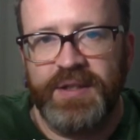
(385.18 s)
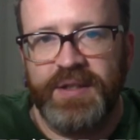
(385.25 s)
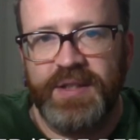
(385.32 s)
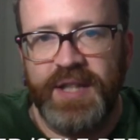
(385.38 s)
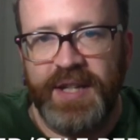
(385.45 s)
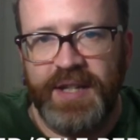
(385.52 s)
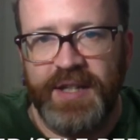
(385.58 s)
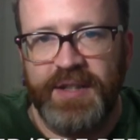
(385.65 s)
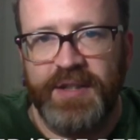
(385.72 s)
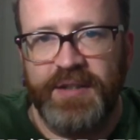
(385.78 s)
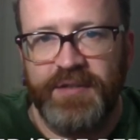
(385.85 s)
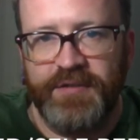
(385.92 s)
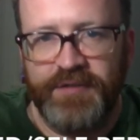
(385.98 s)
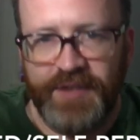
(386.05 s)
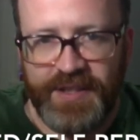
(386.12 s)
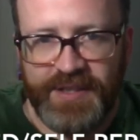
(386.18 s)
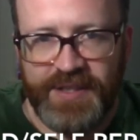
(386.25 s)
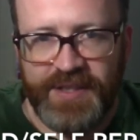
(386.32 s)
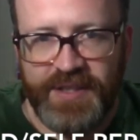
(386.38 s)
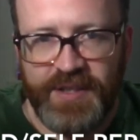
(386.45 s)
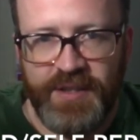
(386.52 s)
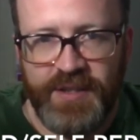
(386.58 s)
Dan
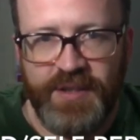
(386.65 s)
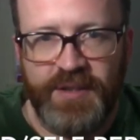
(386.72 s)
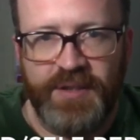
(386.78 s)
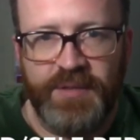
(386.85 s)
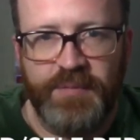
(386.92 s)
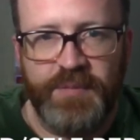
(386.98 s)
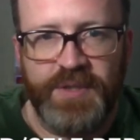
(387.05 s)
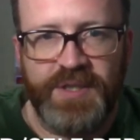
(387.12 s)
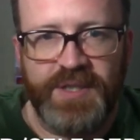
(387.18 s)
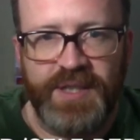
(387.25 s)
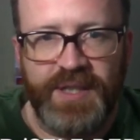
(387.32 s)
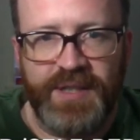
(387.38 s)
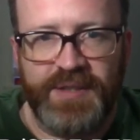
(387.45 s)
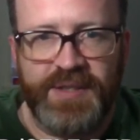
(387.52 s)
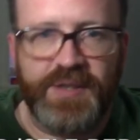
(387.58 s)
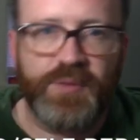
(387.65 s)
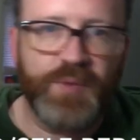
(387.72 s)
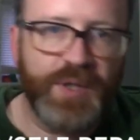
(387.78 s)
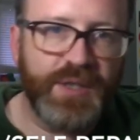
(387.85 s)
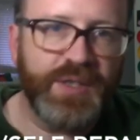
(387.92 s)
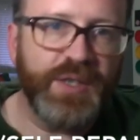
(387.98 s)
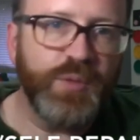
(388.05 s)
fixes the mistake, says,
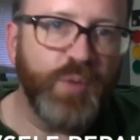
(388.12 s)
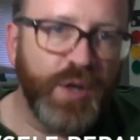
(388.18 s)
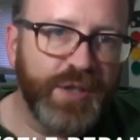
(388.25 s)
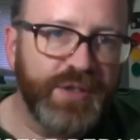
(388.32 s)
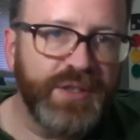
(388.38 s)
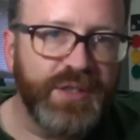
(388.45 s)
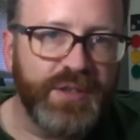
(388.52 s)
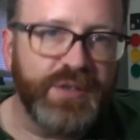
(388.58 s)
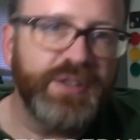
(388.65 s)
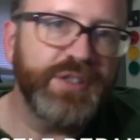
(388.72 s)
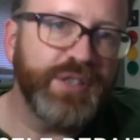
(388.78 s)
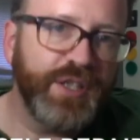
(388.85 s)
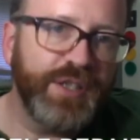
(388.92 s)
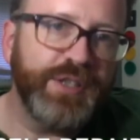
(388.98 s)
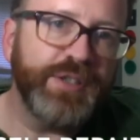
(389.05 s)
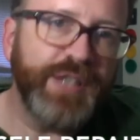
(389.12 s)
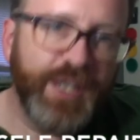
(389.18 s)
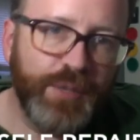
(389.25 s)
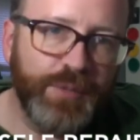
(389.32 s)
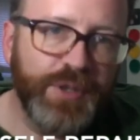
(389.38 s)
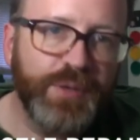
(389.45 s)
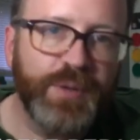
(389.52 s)
well, he was here. He's not here now,
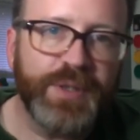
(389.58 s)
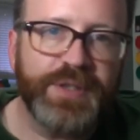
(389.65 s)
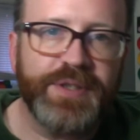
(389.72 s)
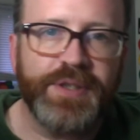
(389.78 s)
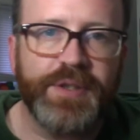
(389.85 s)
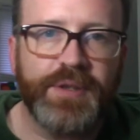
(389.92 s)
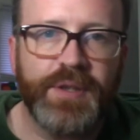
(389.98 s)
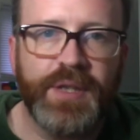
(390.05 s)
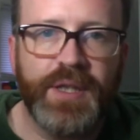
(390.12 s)
but he was here.